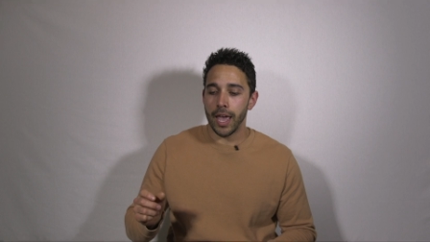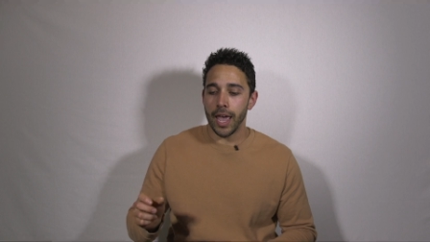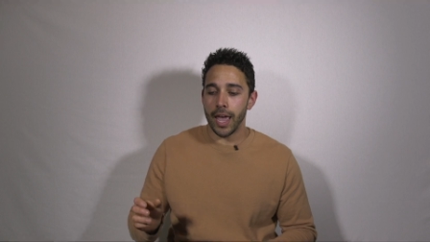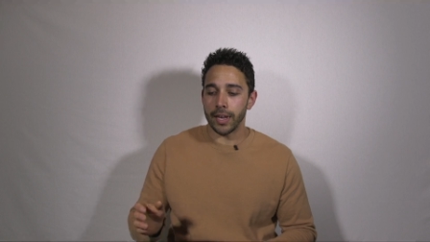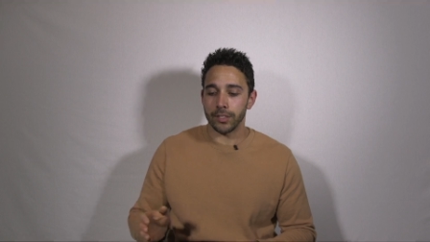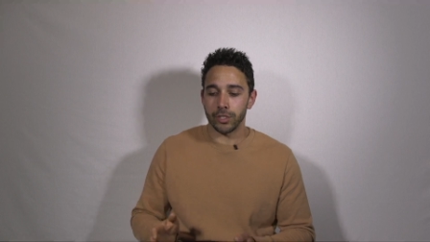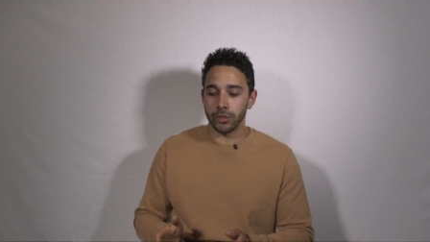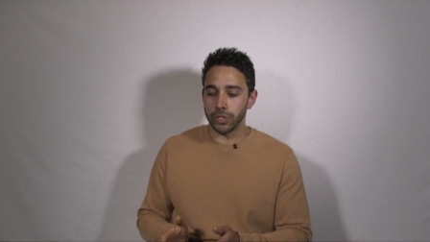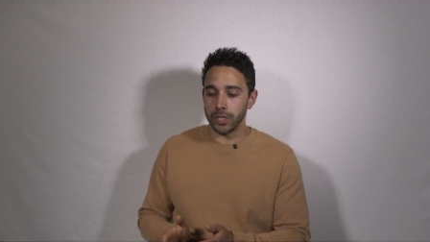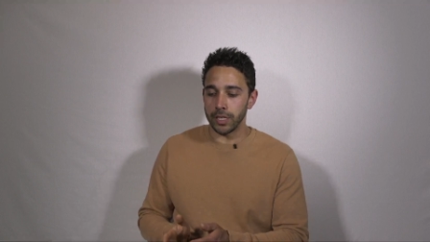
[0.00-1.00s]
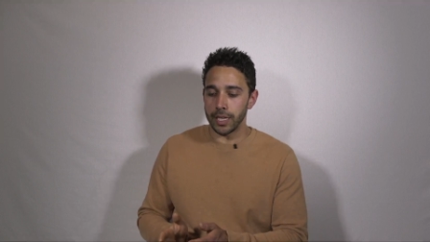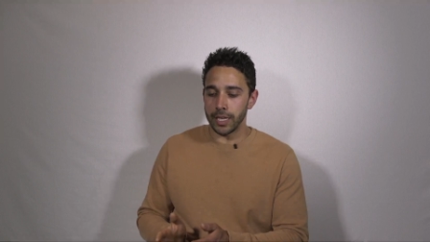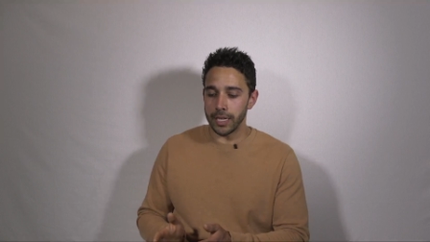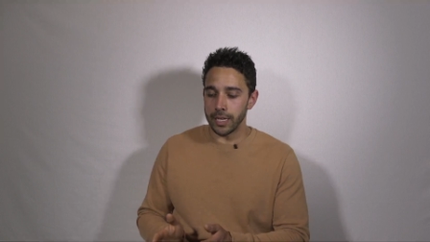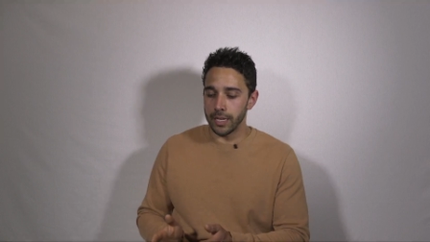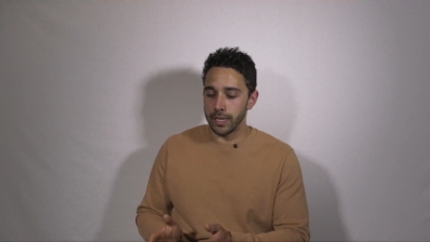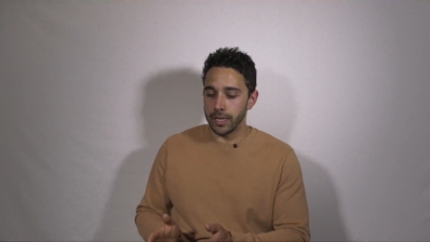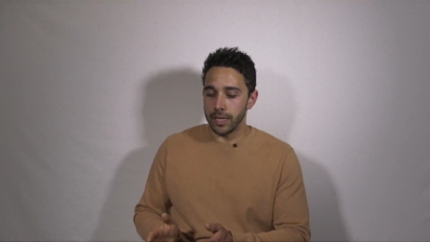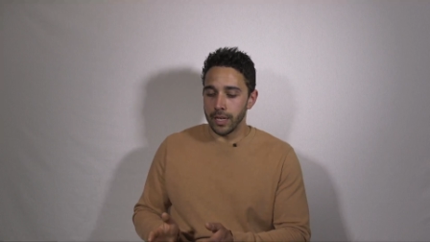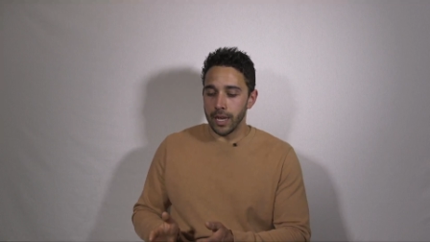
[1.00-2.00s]
And it's usually
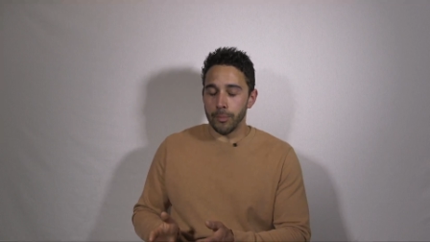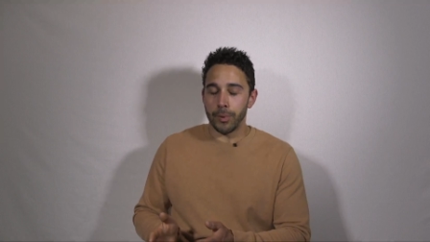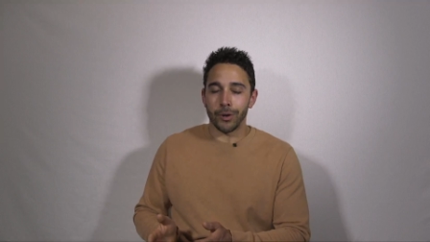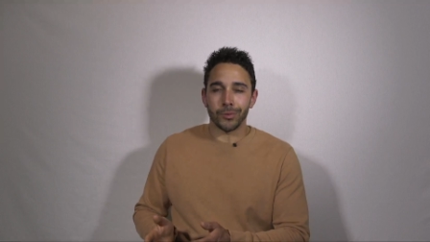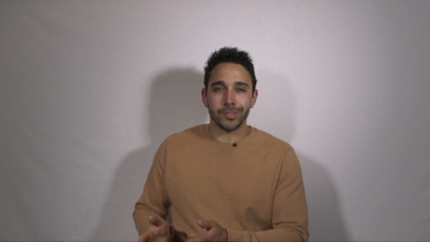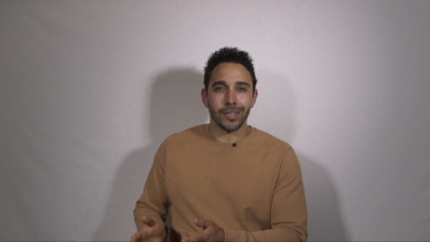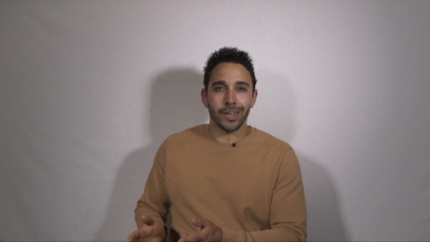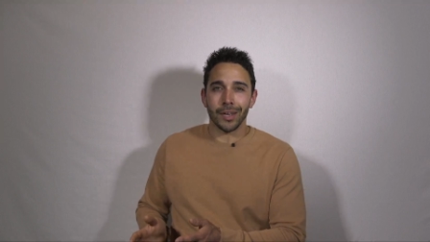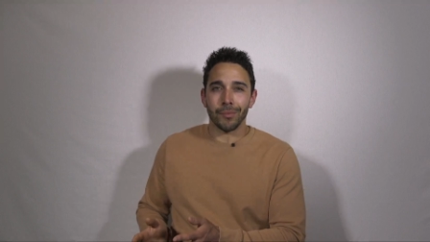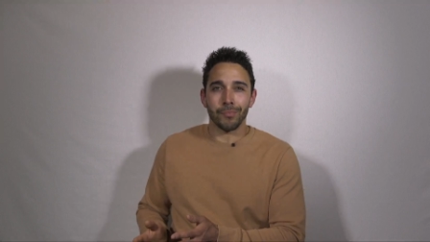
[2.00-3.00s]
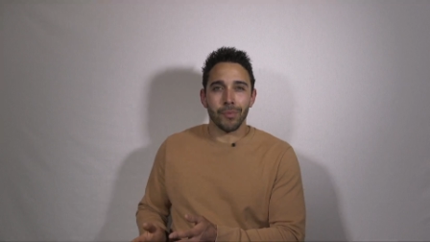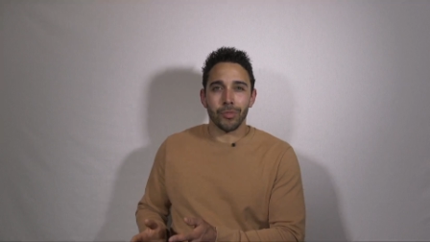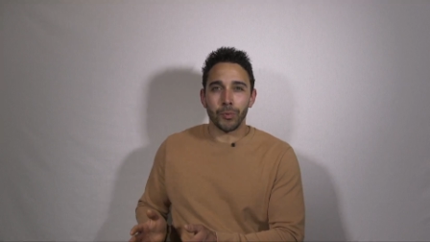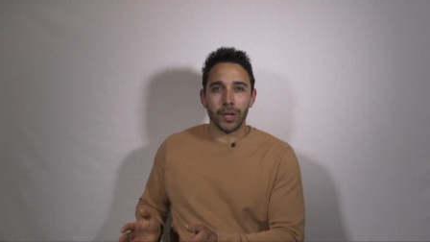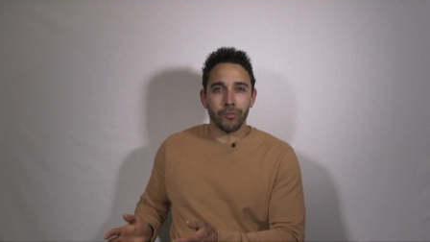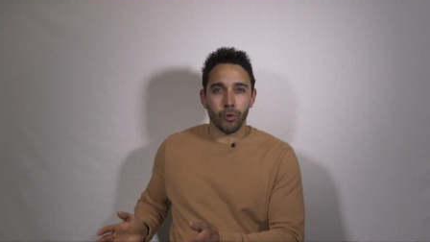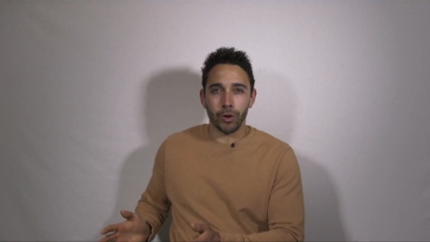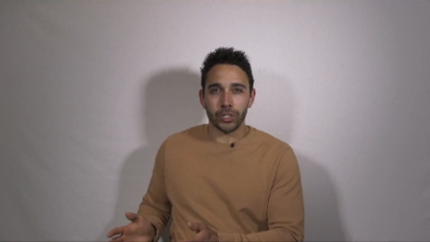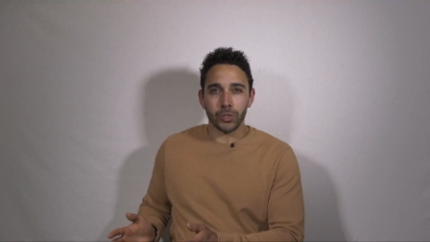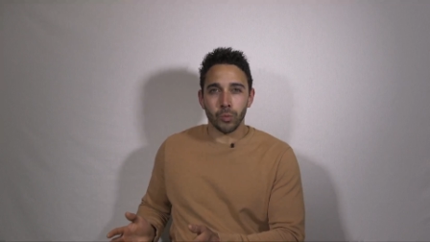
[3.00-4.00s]
about uh, three to four
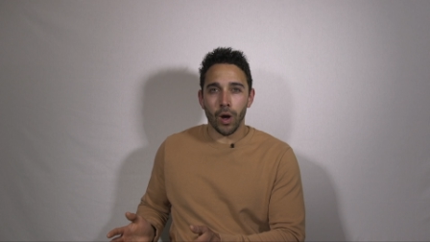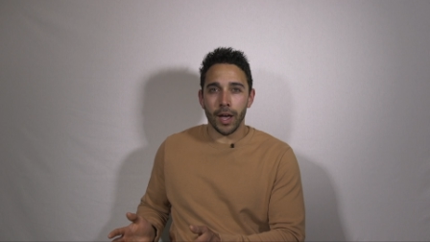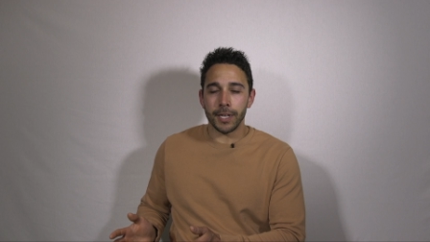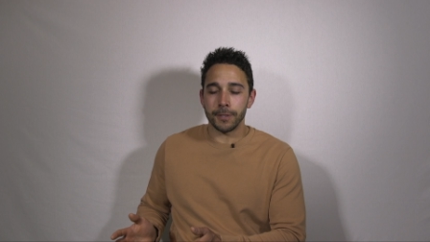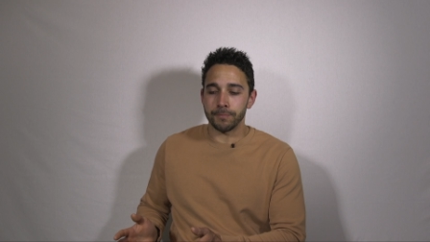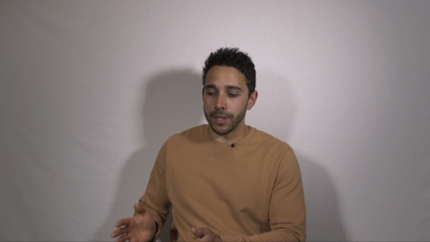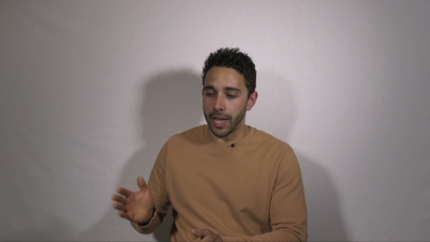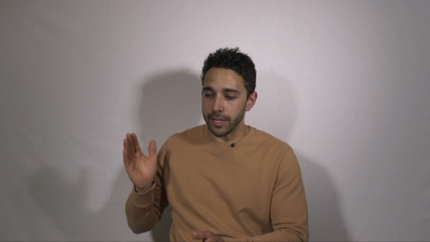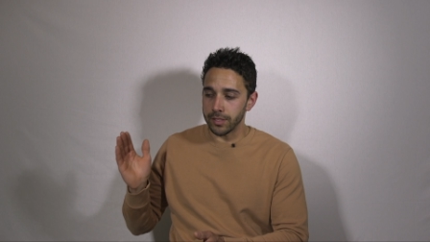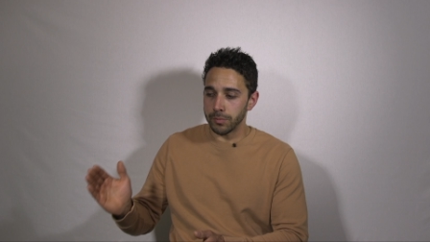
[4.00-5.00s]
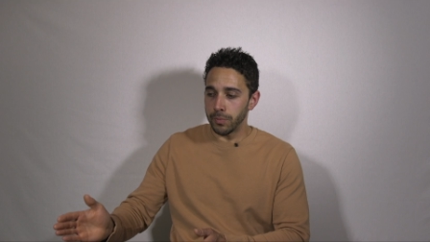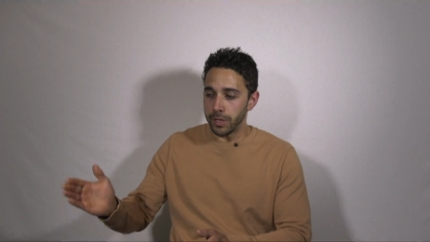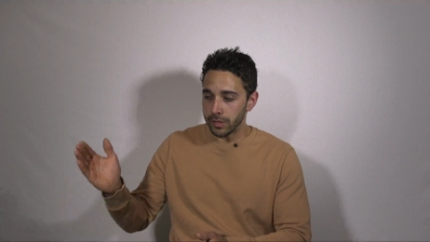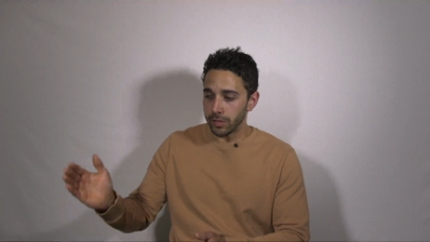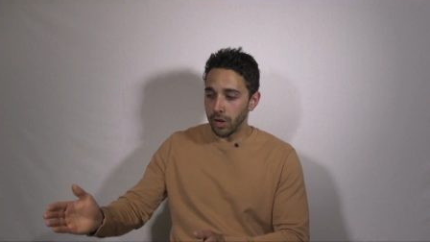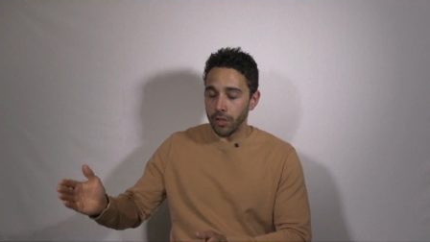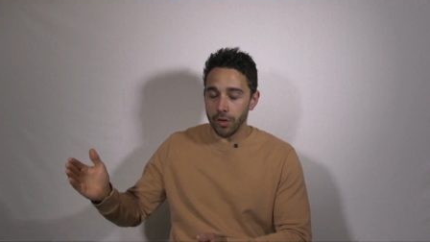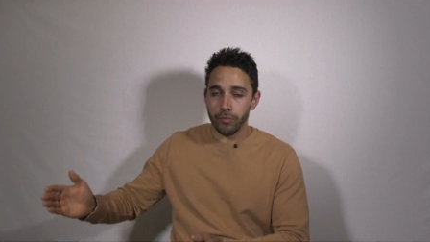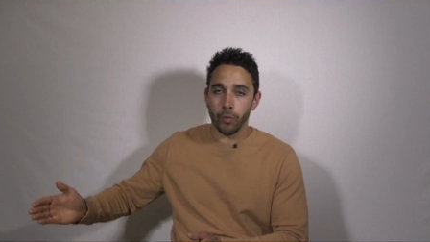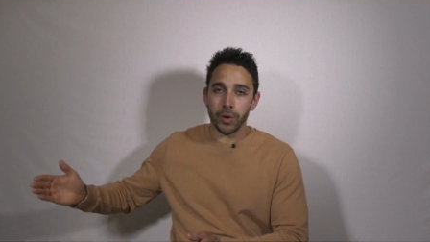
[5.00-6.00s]
inches wide and it's installed
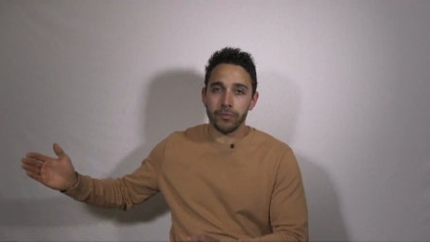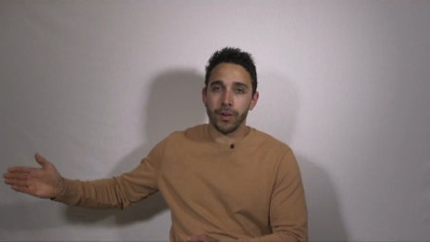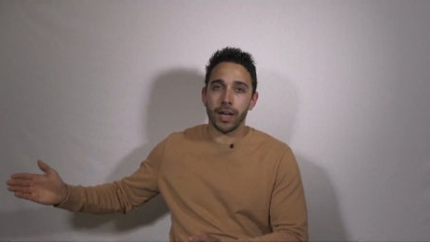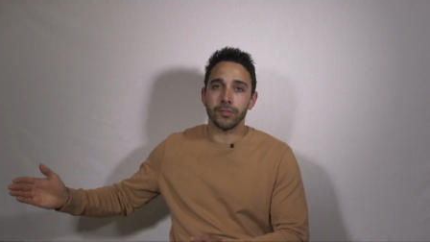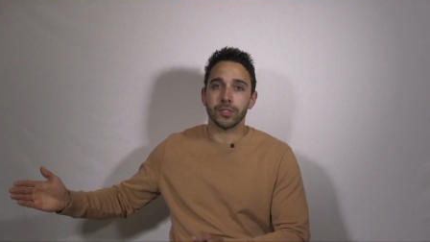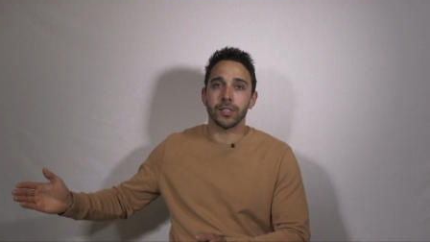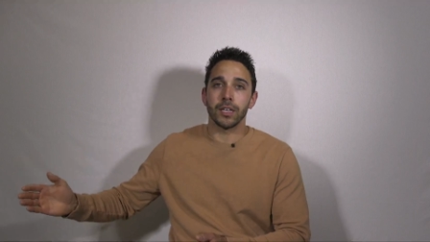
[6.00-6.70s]
on 45s.